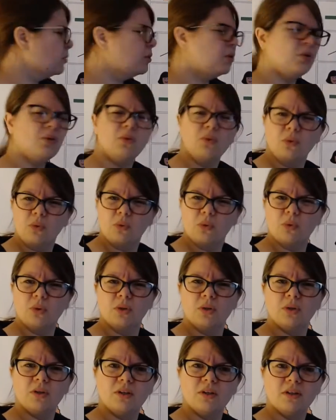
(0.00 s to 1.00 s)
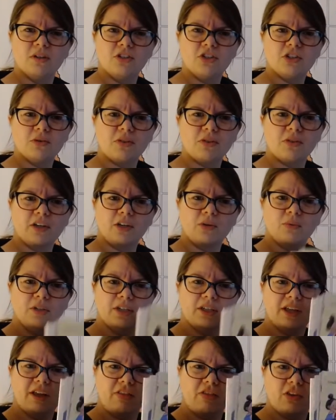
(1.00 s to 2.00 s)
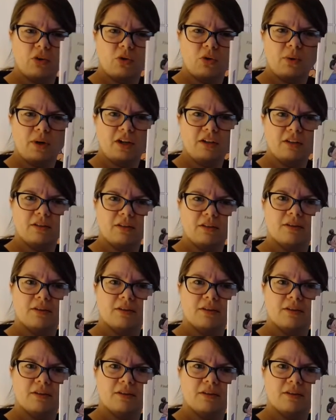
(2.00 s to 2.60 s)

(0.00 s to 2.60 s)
who do you think will get the quilt?